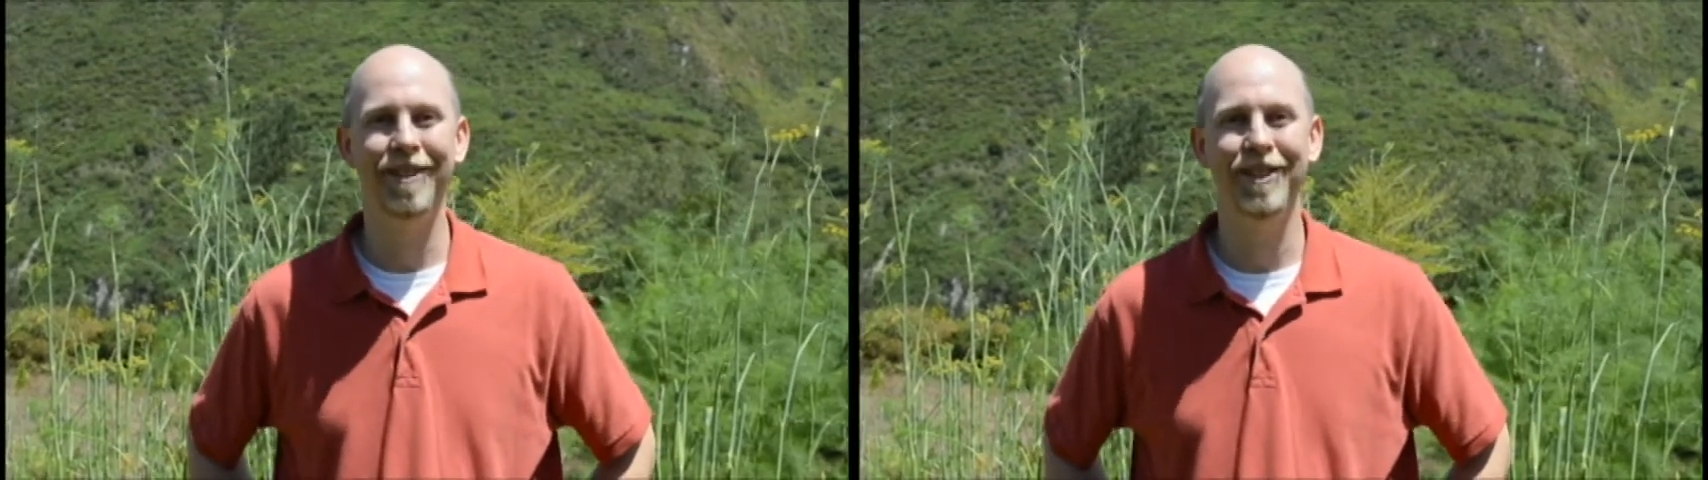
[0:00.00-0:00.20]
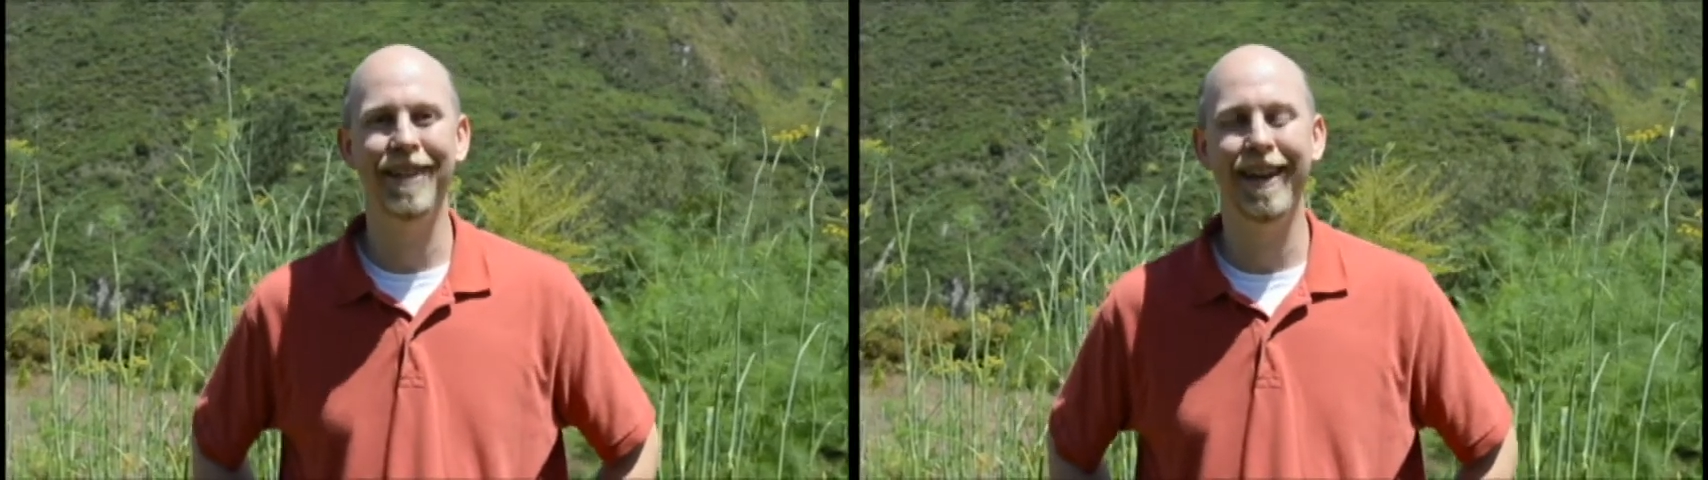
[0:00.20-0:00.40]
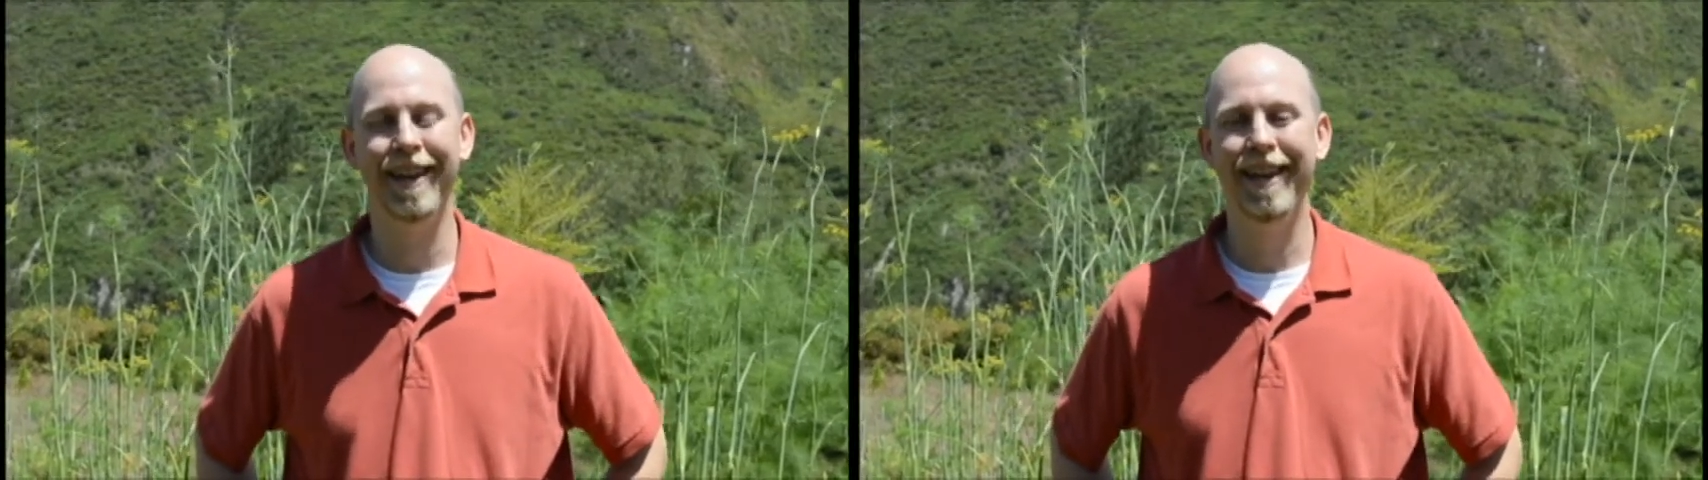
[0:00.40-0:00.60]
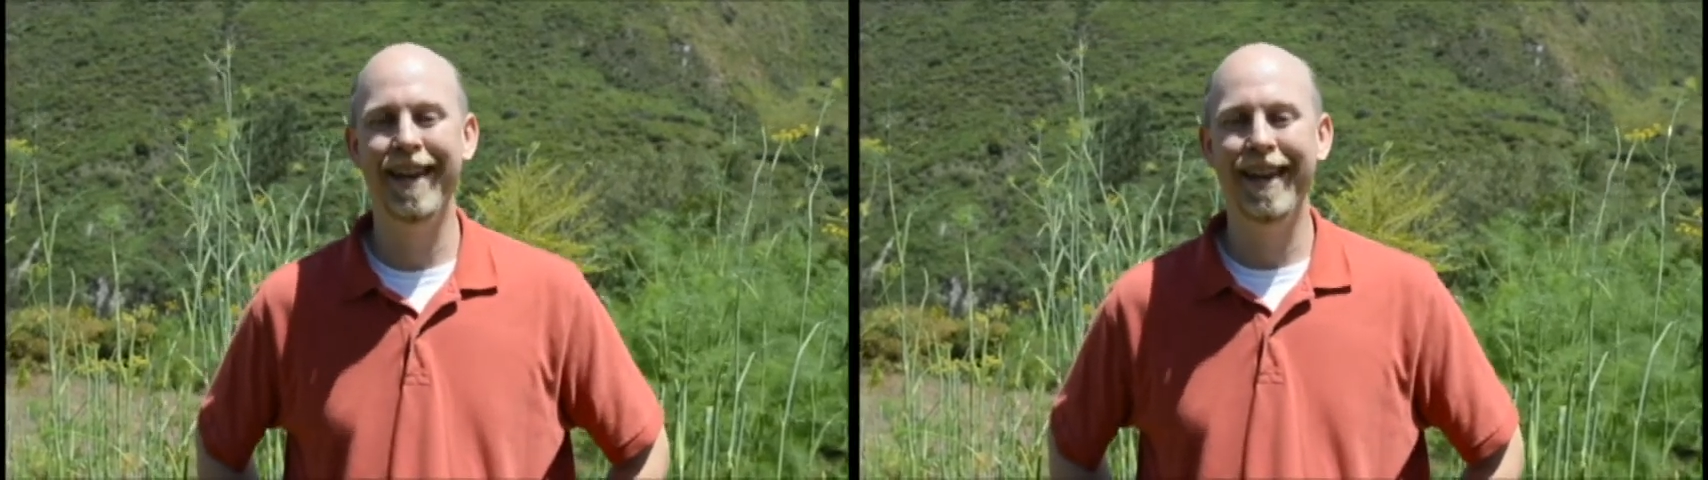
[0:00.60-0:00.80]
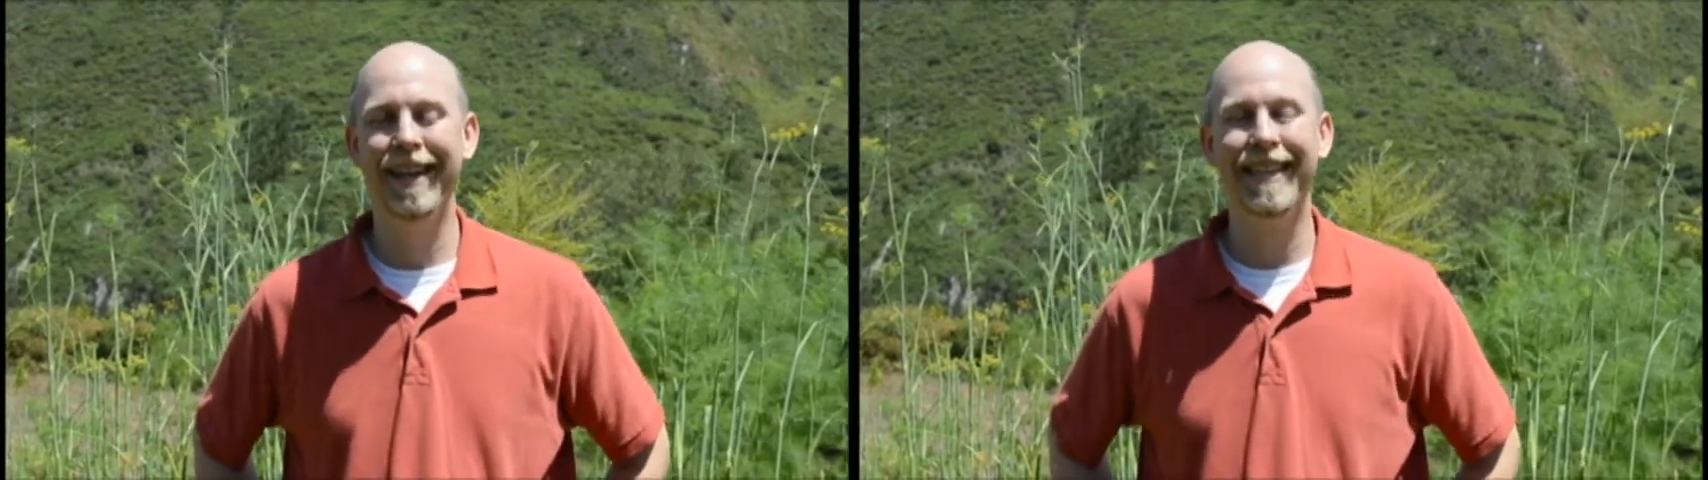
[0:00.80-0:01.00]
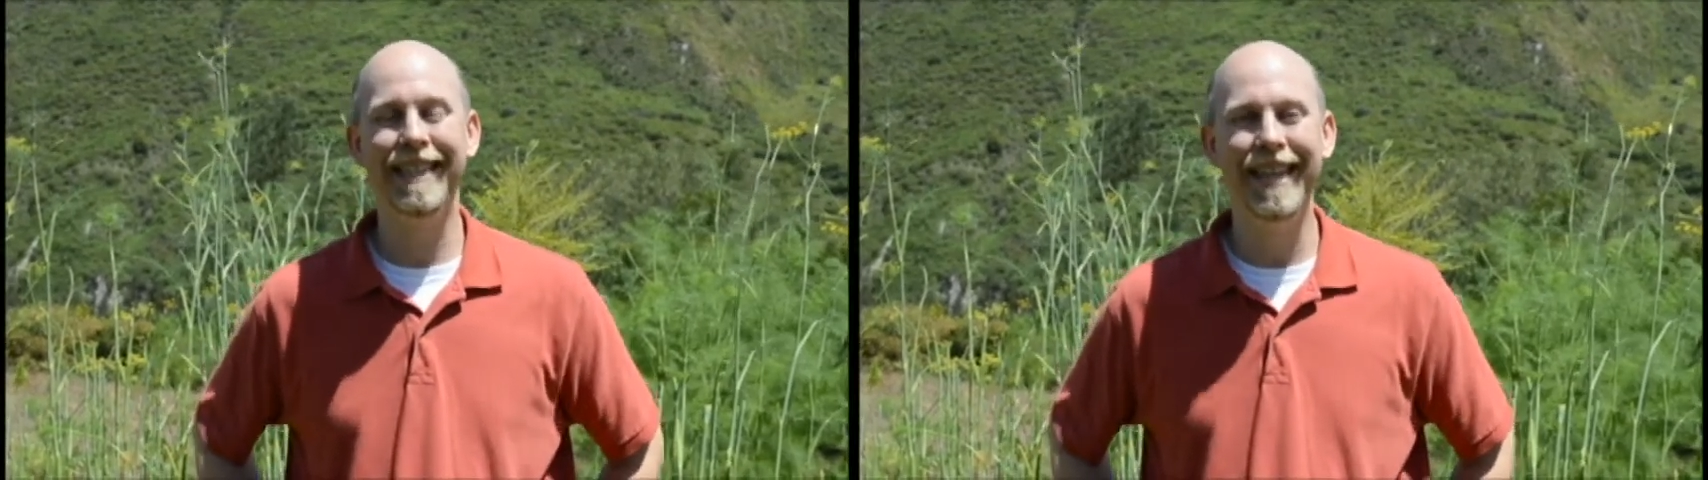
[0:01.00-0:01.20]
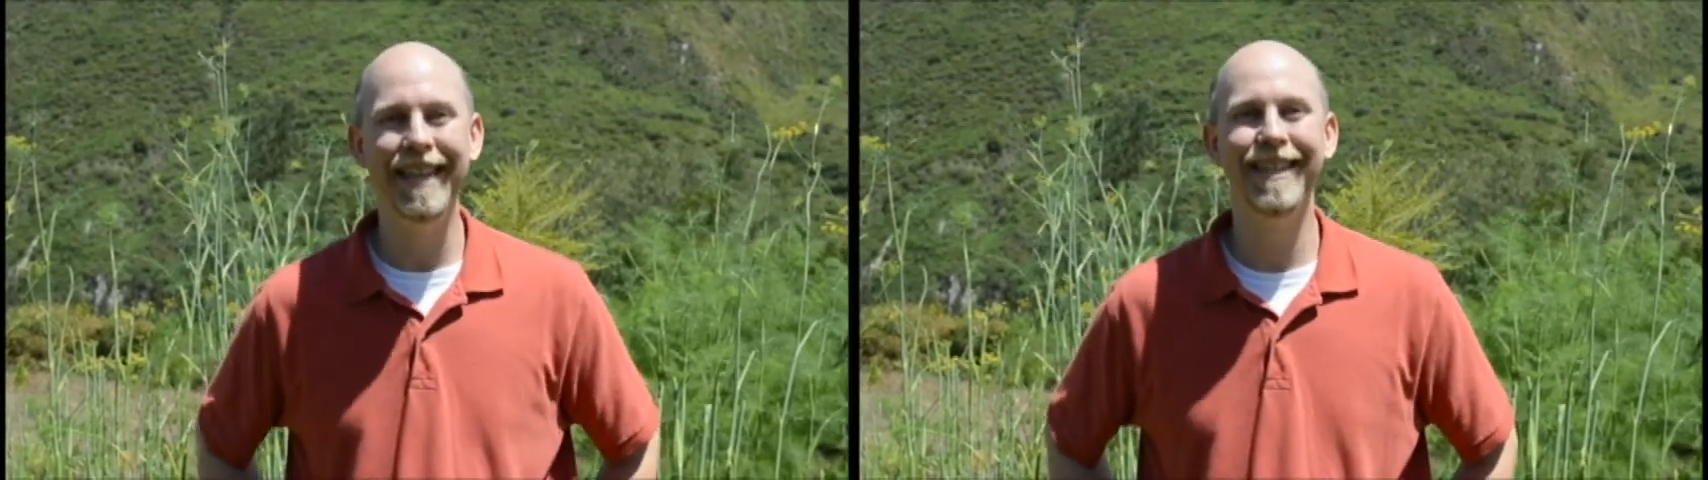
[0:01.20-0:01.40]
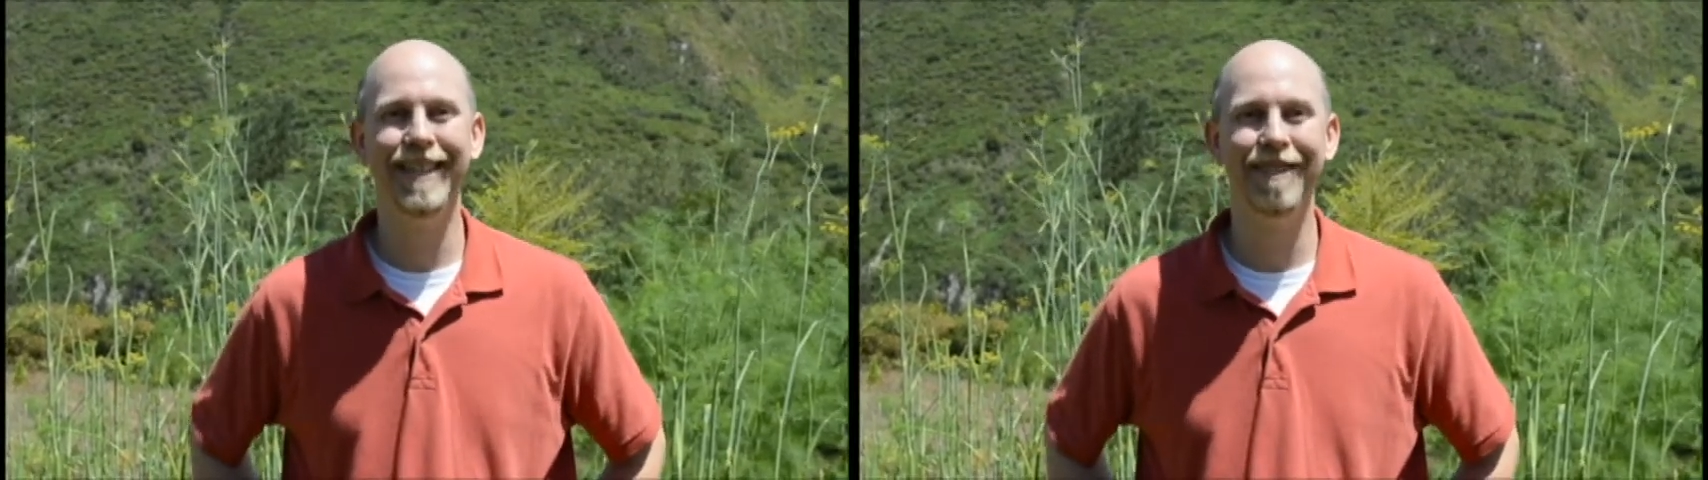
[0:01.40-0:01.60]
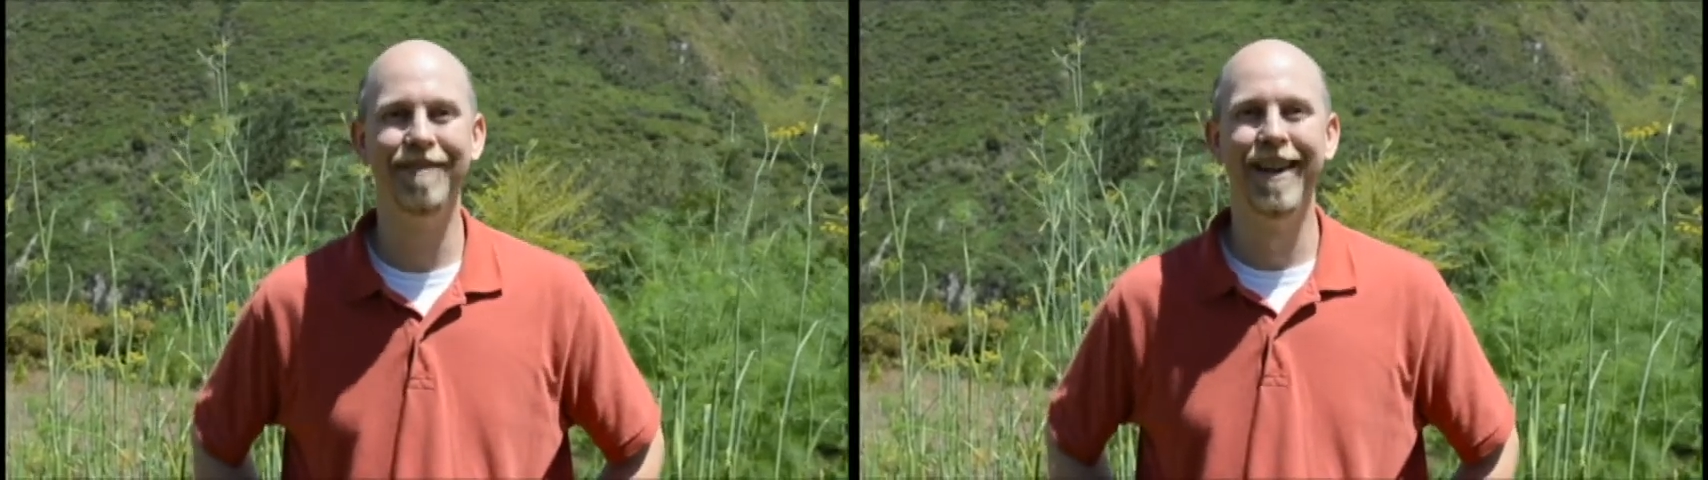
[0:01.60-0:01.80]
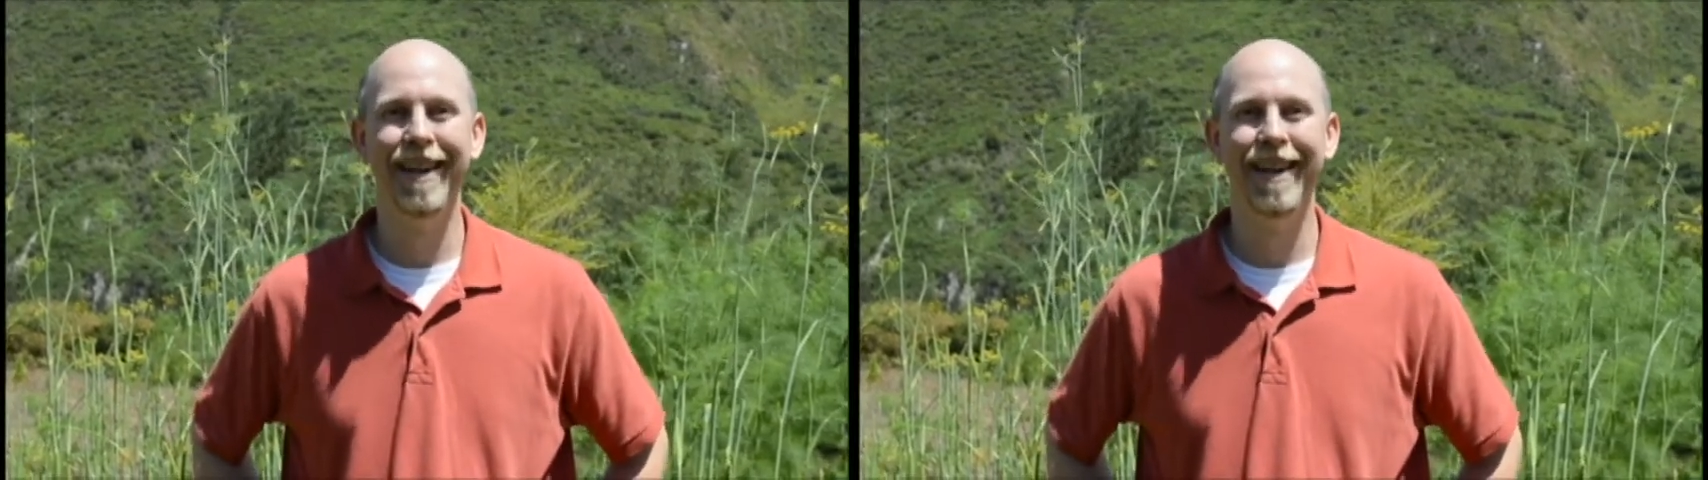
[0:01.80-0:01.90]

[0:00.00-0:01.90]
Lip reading: She's had an intensive